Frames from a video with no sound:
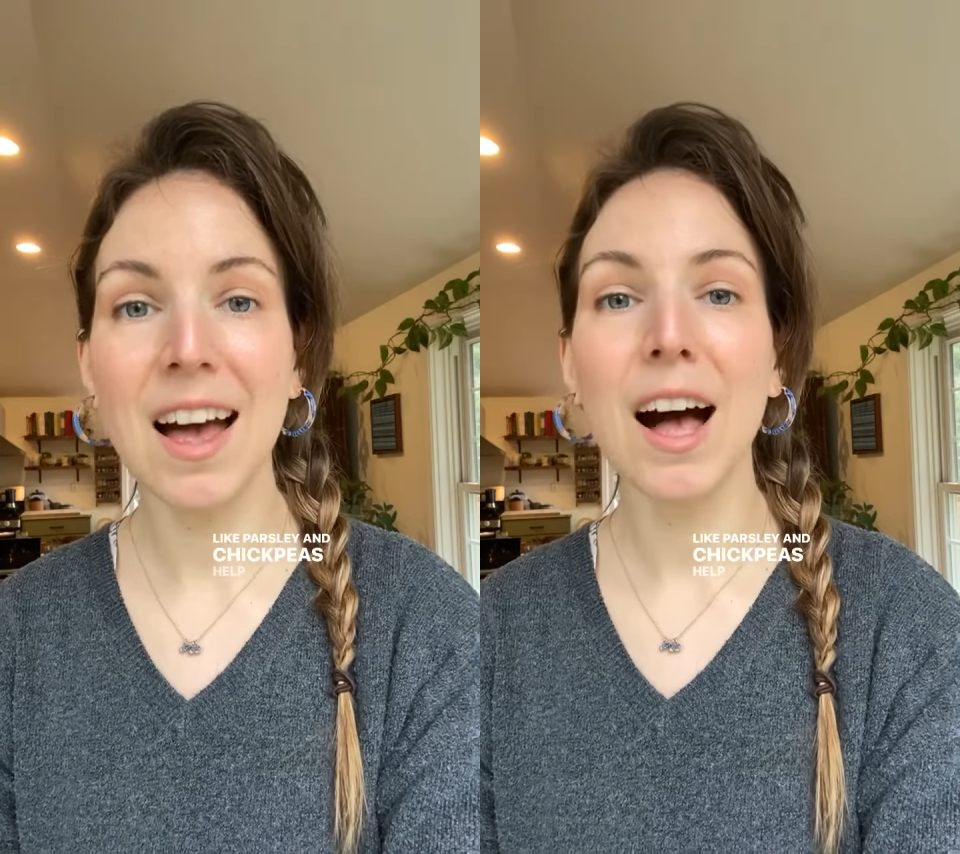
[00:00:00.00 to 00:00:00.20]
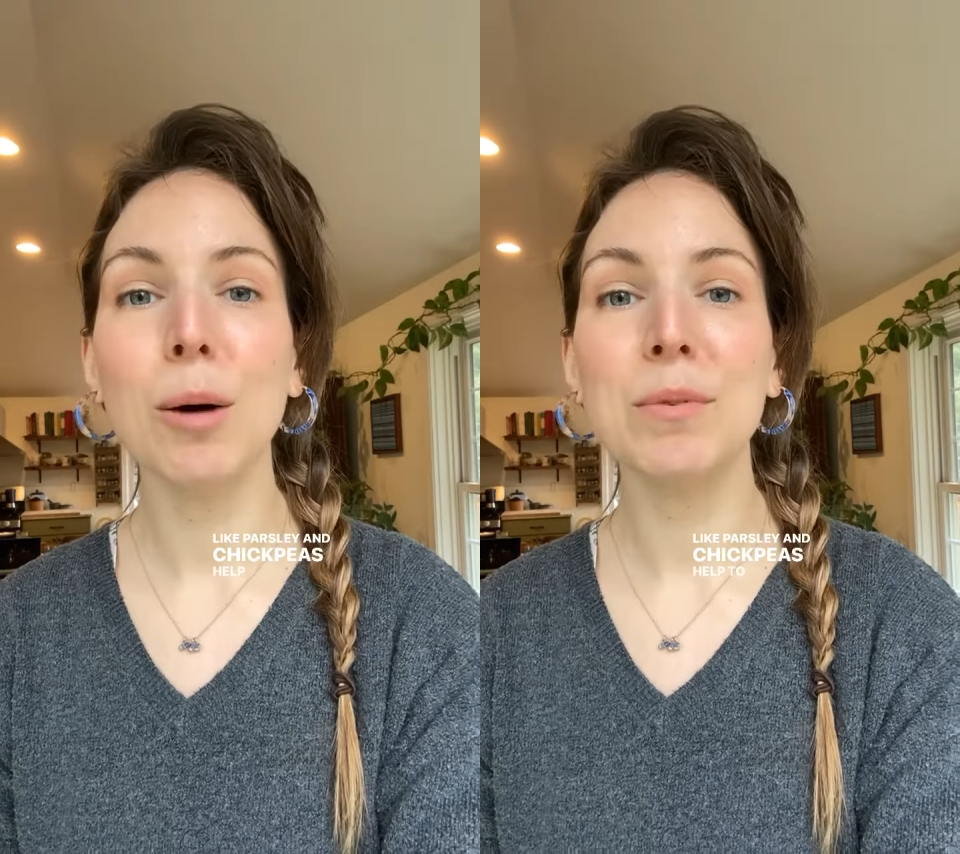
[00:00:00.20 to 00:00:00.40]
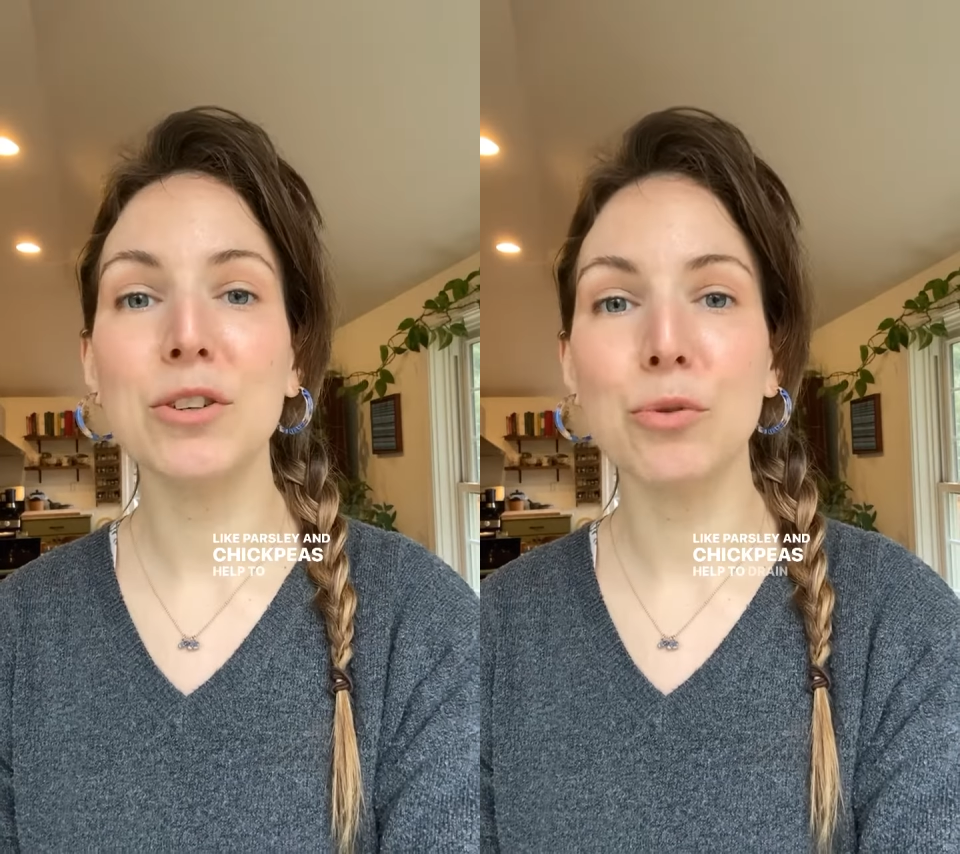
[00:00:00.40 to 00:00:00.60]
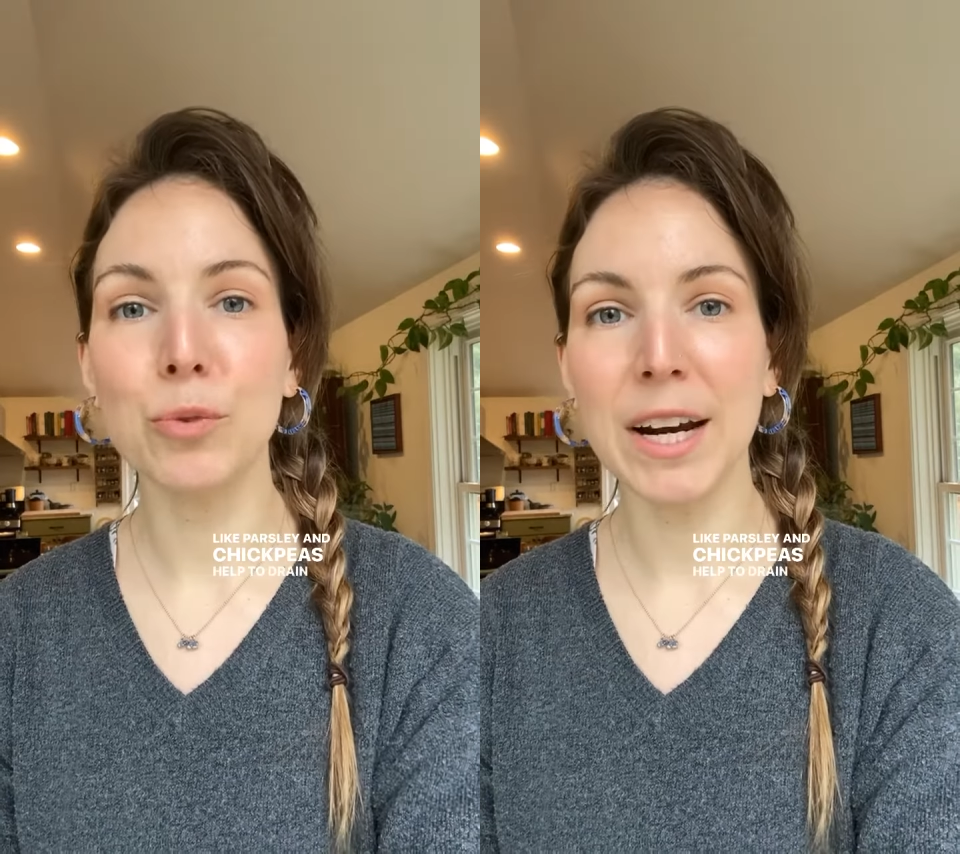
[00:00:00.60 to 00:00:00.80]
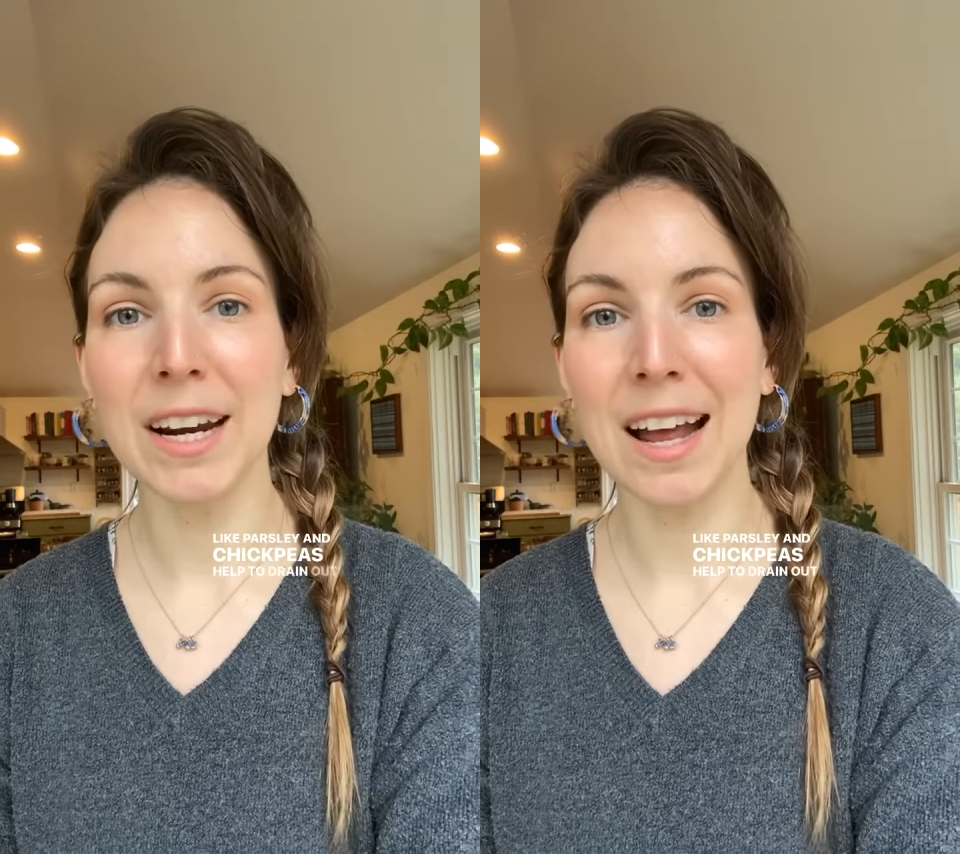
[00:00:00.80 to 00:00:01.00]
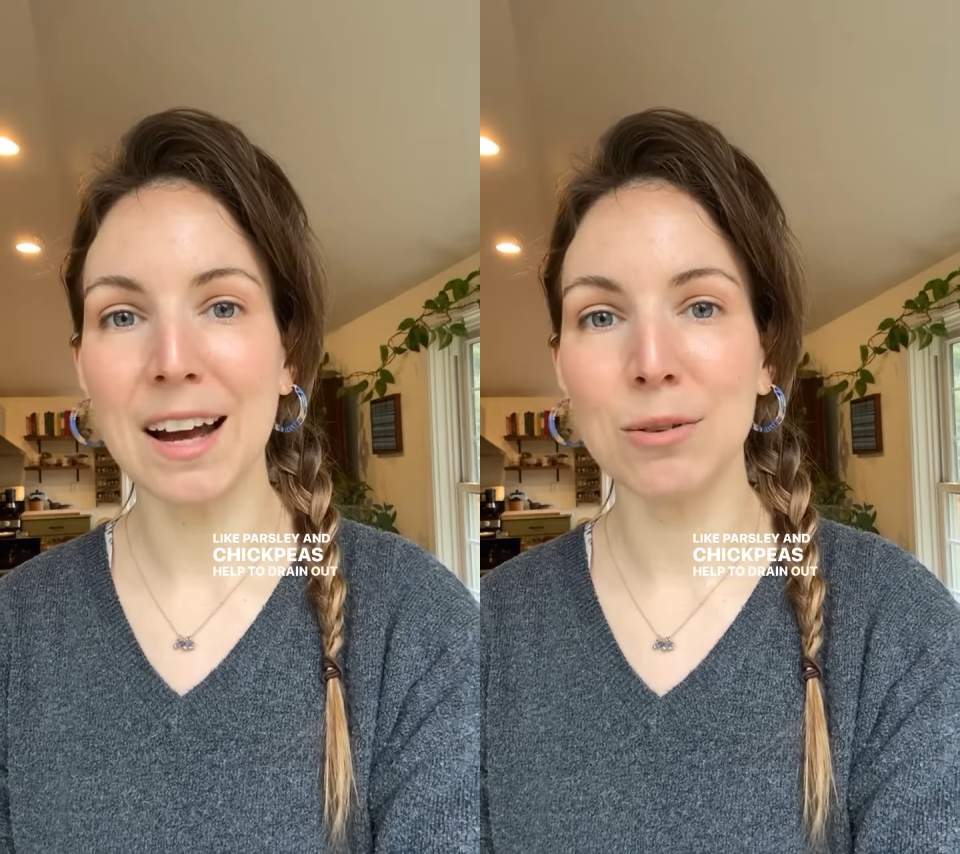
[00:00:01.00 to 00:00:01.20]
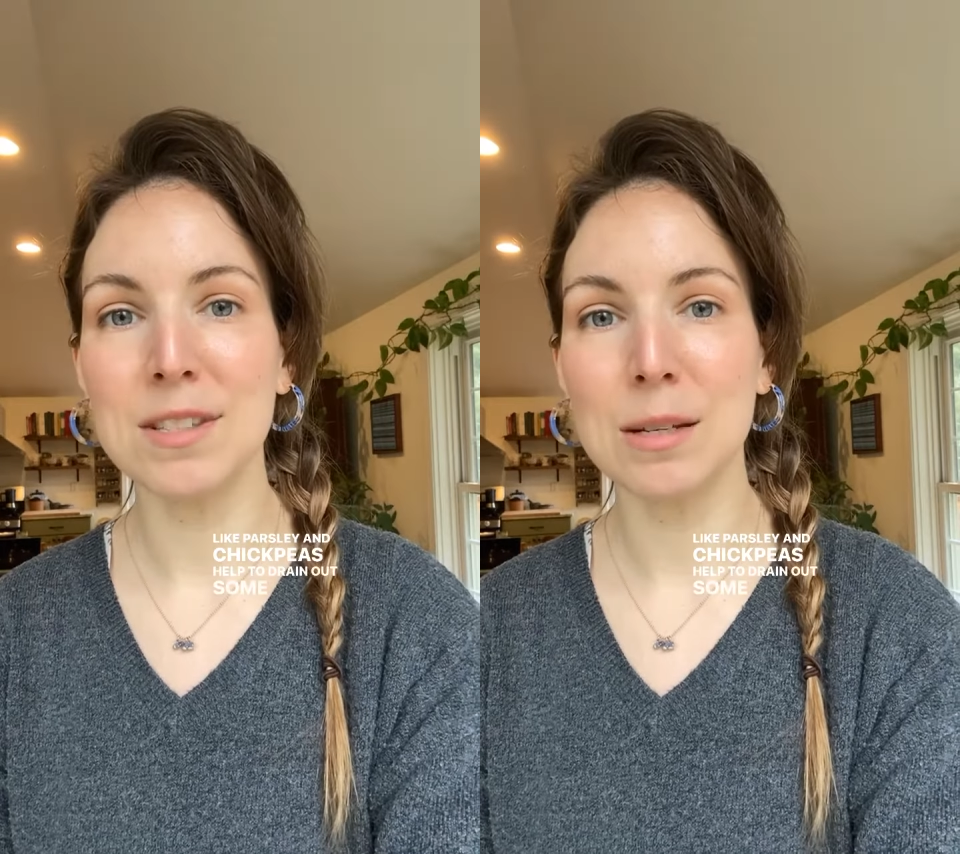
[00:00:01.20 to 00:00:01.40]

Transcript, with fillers: help to drain out